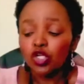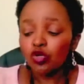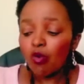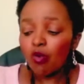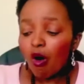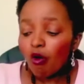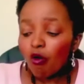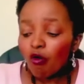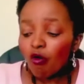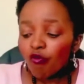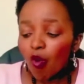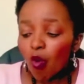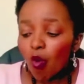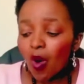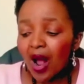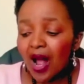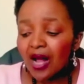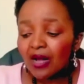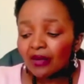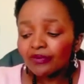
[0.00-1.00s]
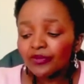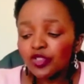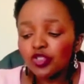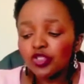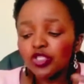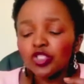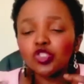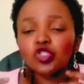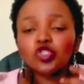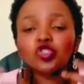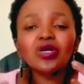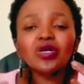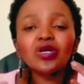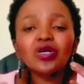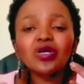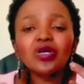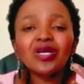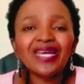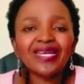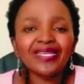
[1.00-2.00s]
you are overwhelmed, you need to
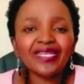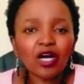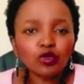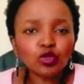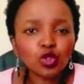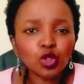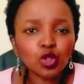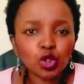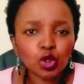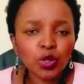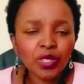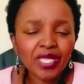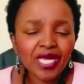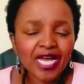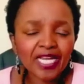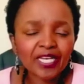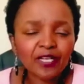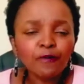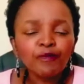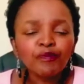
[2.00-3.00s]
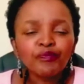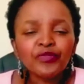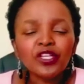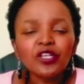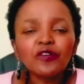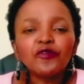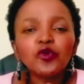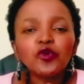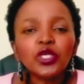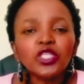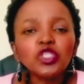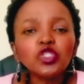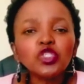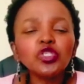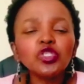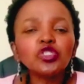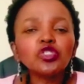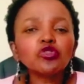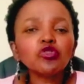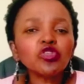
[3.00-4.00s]
learn how to do that. If your issue
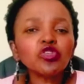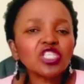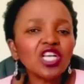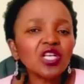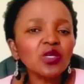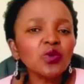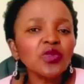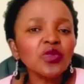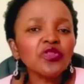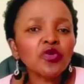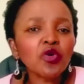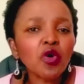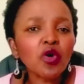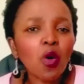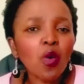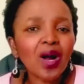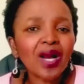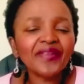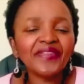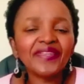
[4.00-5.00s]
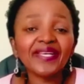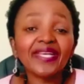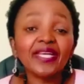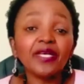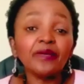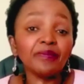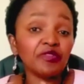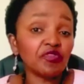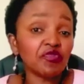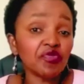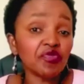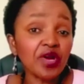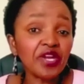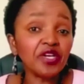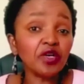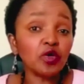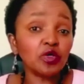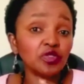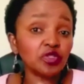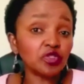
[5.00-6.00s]
is social withdrawal, there can be
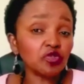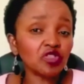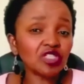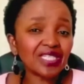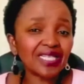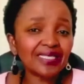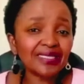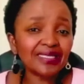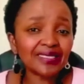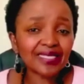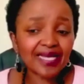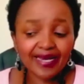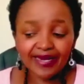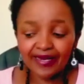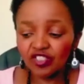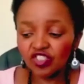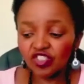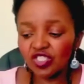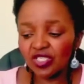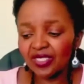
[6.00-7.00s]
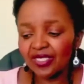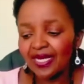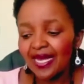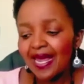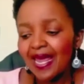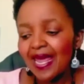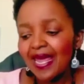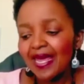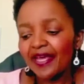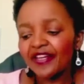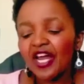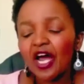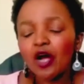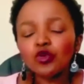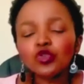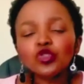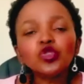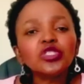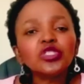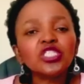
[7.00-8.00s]
training on social interaction and
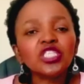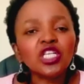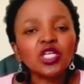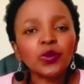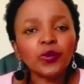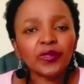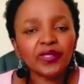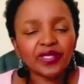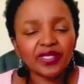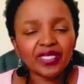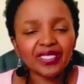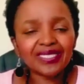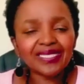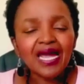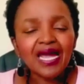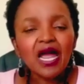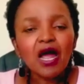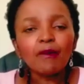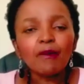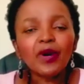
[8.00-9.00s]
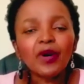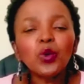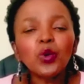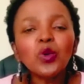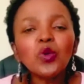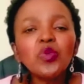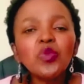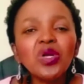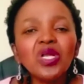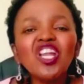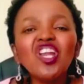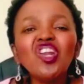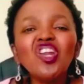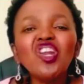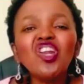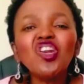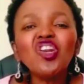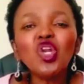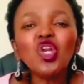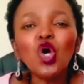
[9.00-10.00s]
how to deal with it. But we really
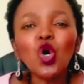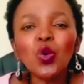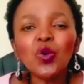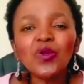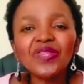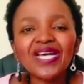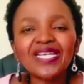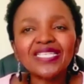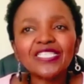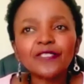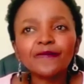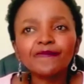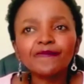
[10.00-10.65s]
know that